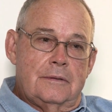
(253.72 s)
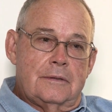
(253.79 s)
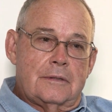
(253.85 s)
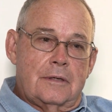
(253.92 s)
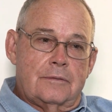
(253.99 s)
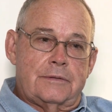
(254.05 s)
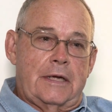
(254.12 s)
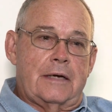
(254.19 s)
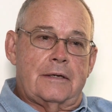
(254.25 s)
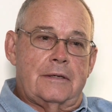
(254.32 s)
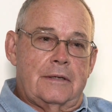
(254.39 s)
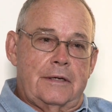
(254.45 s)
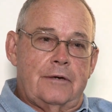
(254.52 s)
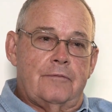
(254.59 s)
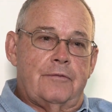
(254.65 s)
because I
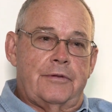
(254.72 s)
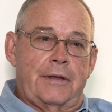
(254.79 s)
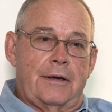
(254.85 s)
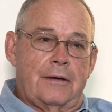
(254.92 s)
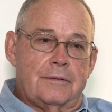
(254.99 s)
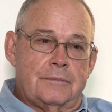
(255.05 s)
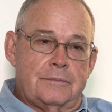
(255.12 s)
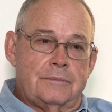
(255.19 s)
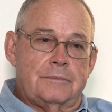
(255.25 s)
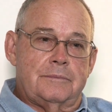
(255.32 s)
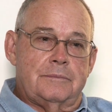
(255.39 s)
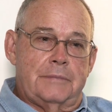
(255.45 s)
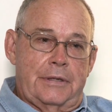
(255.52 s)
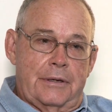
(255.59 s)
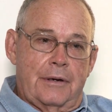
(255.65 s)
can live without
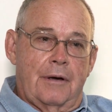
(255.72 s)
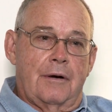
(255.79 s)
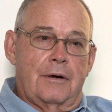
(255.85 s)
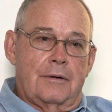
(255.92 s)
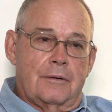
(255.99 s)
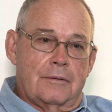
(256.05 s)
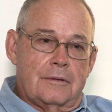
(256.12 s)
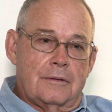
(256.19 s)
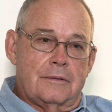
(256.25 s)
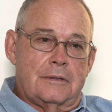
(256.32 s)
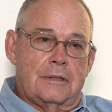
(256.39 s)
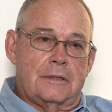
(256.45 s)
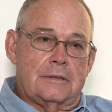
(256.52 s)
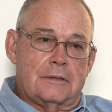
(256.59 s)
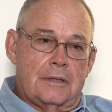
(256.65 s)
being honored and
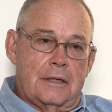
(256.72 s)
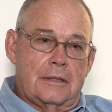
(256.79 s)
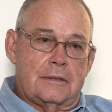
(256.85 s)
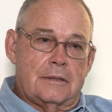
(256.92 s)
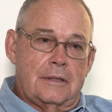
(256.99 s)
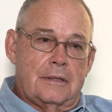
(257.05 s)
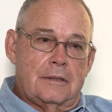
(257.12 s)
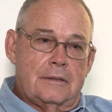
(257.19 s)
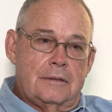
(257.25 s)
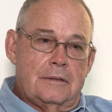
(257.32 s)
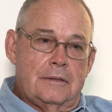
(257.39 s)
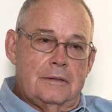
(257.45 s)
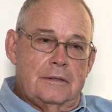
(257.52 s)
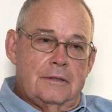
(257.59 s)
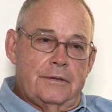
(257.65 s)
things like that.
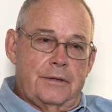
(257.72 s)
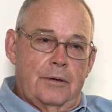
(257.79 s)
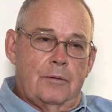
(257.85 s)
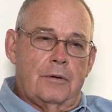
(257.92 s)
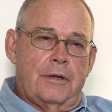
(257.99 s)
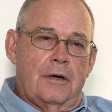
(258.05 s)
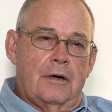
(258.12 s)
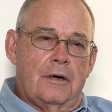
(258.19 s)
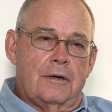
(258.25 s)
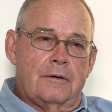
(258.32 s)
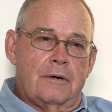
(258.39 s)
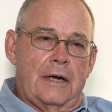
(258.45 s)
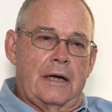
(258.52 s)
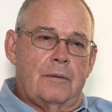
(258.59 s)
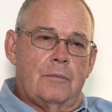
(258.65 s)
The only
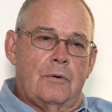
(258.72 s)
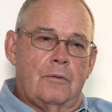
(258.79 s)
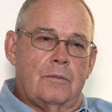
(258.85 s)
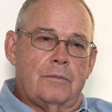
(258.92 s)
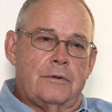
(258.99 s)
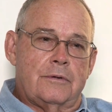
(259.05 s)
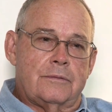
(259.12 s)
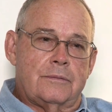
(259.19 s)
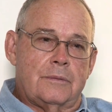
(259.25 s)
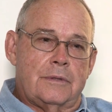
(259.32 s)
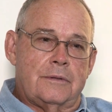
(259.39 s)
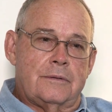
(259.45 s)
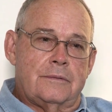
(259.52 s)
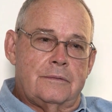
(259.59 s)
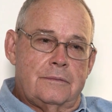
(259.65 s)
honor I want is
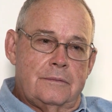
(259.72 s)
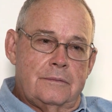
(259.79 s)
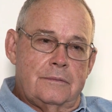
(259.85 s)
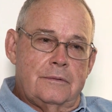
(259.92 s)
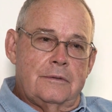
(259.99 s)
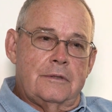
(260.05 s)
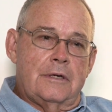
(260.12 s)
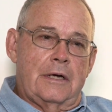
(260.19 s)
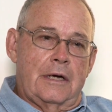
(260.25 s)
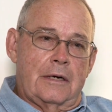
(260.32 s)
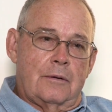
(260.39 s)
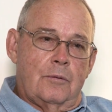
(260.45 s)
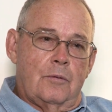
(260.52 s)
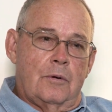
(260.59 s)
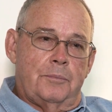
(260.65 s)
when I
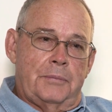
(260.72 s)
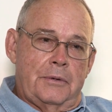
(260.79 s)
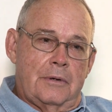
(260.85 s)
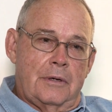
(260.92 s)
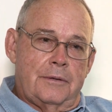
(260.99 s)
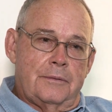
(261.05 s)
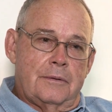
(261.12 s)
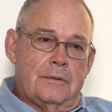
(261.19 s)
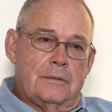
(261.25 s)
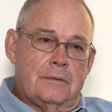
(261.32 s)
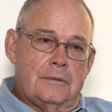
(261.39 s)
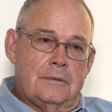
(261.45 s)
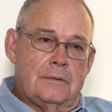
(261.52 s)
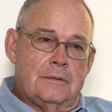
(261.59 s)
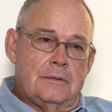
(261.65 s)
go up yonder
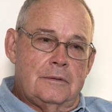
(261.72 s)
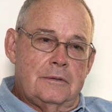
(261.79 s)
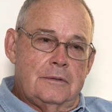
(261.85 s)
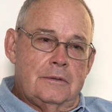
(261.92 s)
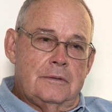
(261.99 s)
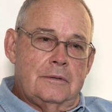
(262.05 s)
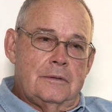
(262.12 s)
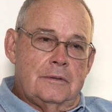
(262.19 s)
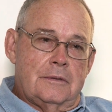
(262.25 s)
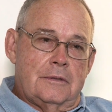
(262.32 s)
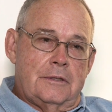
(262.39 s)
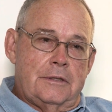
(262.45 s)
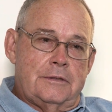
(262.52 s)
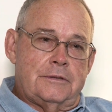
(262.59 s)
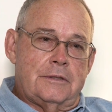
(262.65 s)

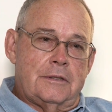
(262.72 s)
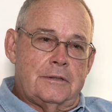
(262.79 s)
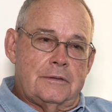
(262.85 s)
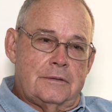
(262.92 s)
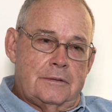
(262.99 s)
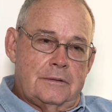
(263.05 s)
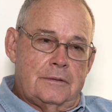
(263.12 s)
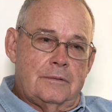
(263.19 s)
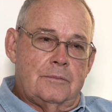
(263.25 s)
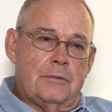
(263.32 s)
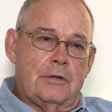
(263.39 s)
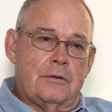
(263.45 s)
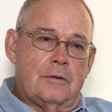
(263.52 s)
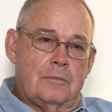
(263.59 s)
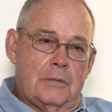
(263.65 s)
and he says,
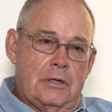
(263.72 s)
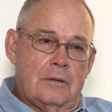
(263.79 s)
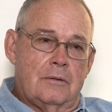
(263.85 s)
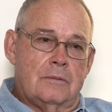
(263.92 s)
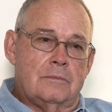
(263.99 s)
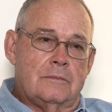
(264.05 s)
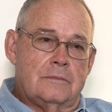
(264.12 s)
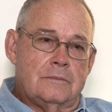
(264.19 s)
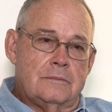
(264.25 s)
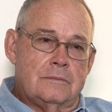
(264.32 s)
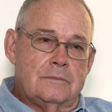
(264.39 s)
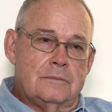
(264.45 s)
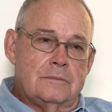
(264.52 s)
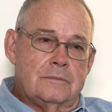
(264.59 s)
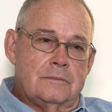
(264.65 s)
welcome home.
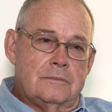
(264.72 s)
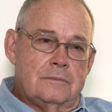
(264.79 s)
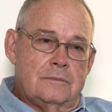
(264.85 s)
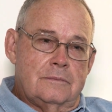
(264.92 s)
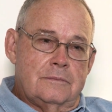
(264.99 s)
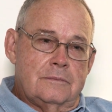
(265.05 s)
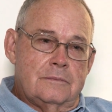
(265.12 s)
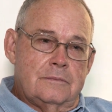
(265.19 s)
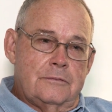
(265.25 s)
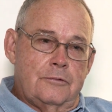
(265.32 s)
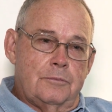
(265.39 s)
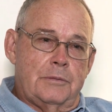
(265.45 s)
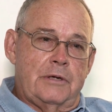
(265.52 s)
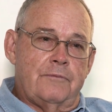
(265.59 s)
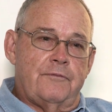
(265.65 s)

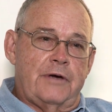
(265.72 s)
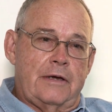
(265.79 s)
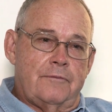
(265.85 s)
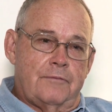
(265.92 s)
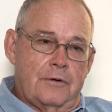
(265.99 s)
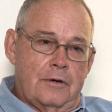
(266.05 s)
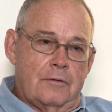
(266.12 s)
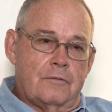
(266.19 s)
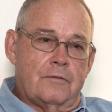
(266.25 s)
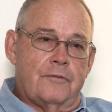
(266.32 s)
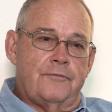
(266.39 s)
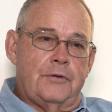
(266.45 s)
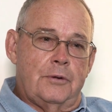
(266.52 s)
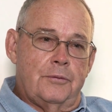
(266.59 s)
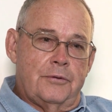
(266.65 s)
You've been faithful over a few